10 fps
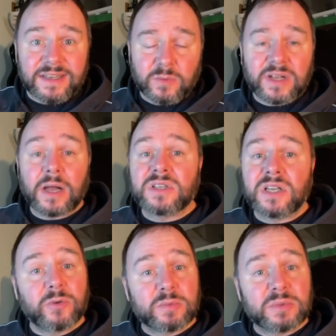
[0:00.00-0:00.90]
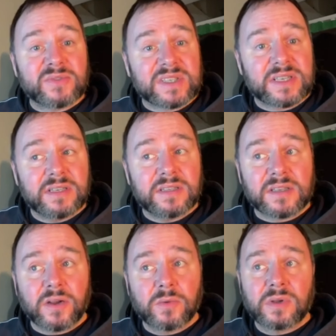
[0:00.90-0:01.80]
We're counting in groups of 16s
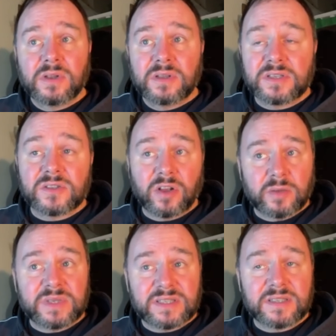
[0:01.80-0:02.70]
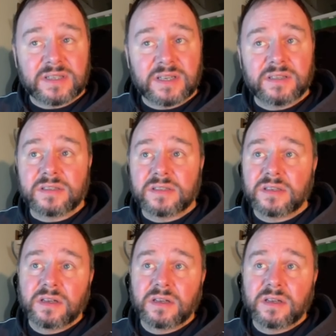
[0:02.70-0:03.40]
now. This column is 16s.